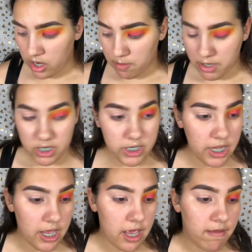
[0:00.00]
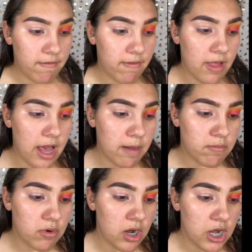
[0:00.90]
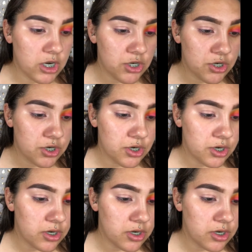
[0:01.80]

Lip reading: And I'm gonna take a flat brush.